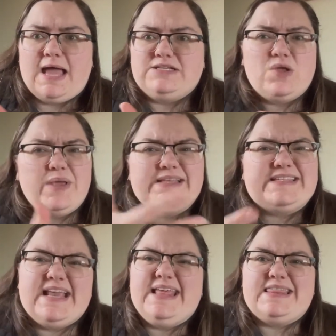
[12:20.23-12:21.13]
doing
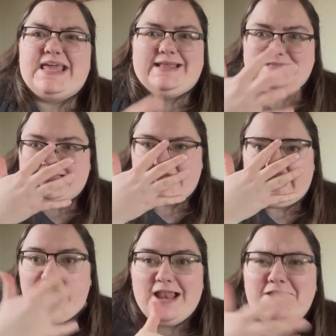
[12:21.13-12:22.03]
silly things
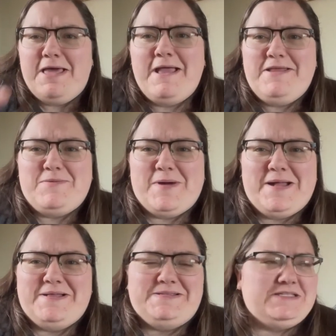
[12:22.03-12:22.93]
like learning
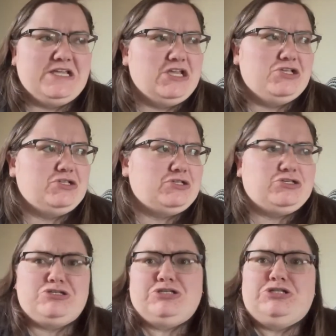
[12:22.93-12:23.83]
words to
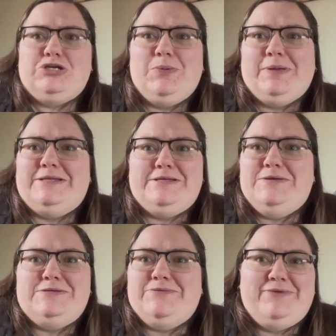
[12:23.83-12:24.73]
stupid
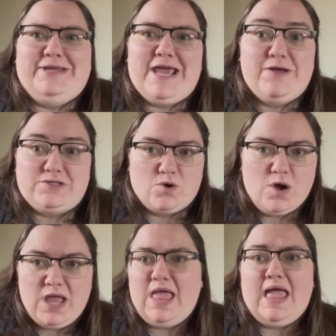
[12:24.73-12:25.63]
YouTube videos
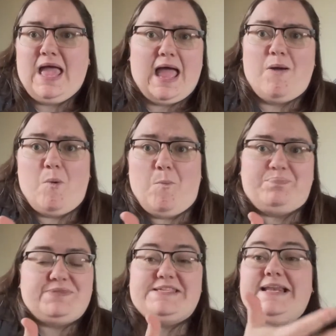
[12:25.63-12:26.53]
or
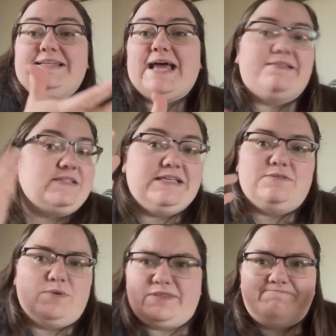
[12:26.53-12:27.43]
silly dances
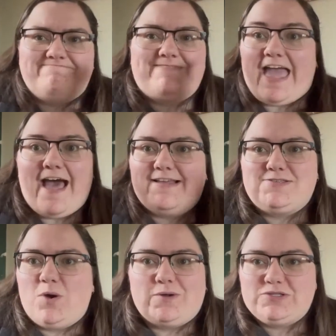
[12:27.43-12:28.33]
with cat
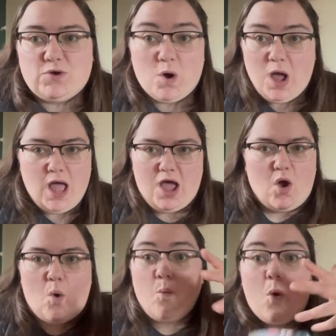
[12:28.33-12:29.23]
socks or
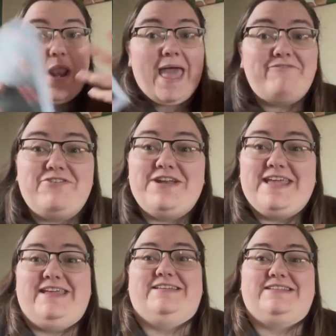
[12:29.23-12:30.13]
whatever it
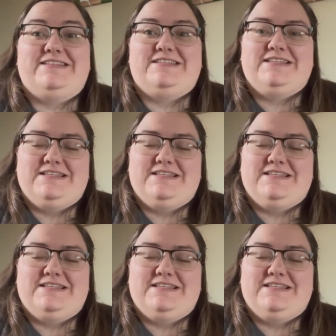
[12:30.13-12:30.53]
is.